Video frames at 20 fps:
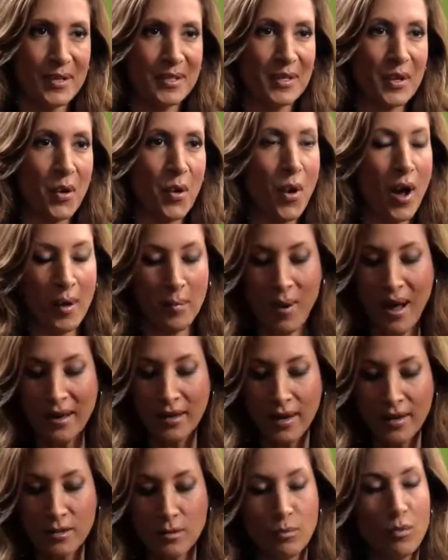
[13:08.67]
So I'd
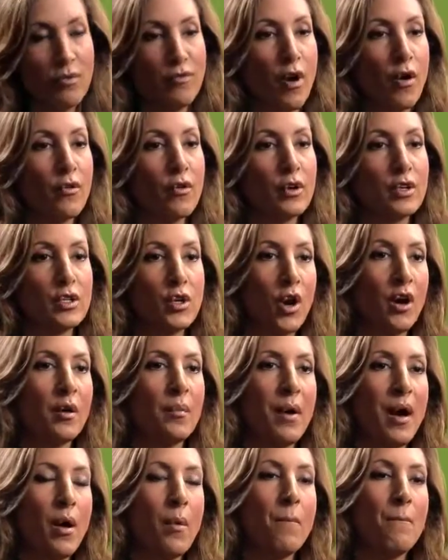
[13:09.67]
like to move over and talk
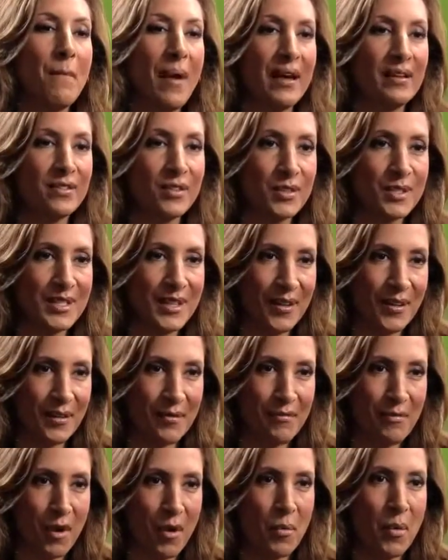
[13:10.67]
about mantle cell
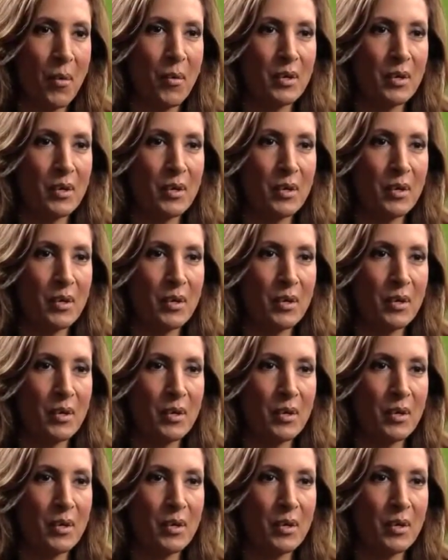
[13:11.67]
lymphoma,